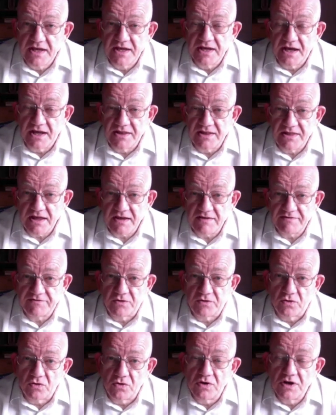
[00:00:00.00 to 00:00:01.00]
And
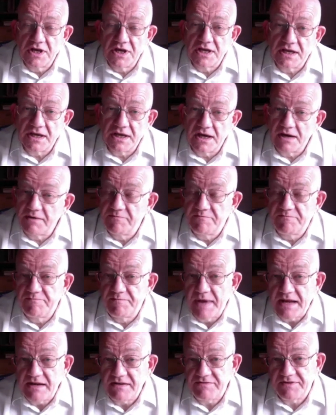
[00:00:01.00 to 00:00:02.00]
therefore, a
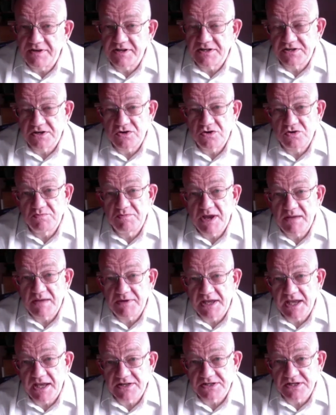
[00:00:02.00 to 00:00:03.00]
benefit that you may be
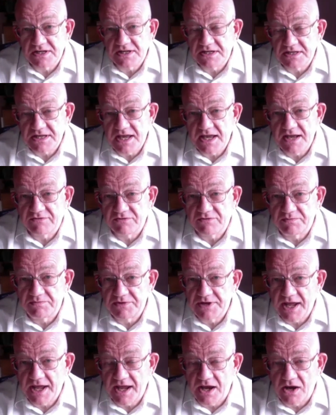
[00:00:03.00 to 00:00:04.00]
getting a year from
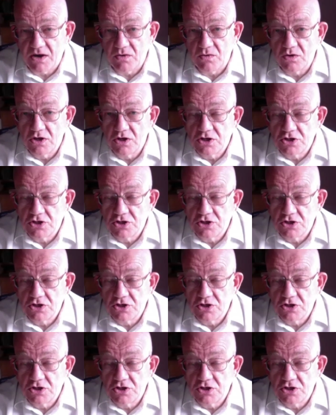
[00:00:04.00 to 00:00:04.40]
now